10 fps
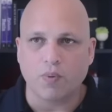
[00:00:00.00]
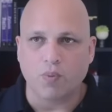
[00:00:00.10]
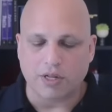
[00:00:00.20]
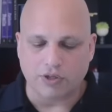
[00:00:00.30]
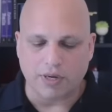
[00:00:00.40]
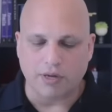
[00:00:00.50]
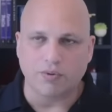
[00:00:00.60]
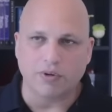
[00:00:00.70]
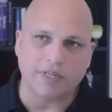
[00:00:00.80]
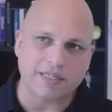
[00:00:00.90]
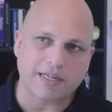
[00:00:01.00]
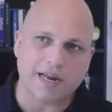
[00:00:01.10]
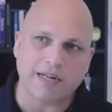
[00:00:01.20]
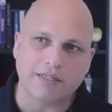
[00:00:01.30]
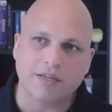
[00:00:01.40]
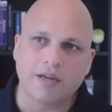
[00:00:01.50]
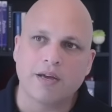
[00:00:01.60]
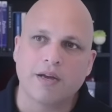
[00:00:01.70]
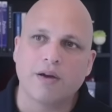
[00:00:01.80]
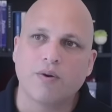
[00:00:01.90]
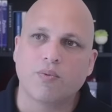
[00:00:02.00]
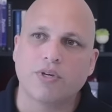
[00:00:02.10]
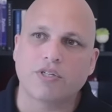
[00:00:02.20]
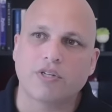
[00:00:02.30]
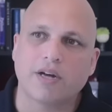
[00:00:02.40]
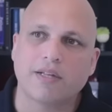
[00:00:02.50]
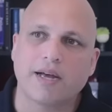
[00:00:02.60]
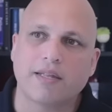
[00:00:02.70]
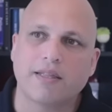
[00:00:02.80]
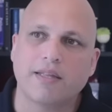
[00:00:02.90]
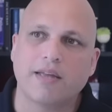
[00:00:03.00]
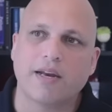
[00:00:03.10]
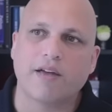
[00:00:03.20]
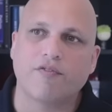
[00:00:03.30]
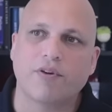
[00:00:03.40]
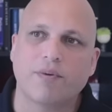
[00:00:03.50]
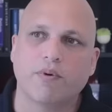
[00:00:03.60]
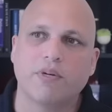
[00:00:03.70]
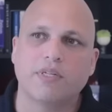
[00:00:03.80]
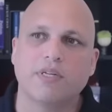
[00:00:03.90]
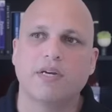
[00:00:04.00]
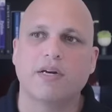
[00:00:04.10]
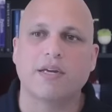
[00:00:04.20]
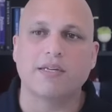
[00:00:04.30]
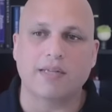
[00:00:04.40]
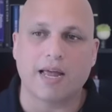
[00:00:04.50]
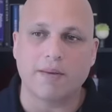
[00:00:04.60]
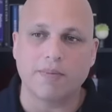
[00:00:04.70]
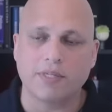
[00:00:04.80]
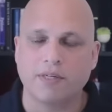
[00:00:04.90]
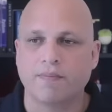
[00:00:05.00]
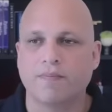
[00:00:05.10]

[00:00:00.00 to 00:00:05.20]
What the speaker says: What should I do on this client? We saw that the DNF repo list here is empty.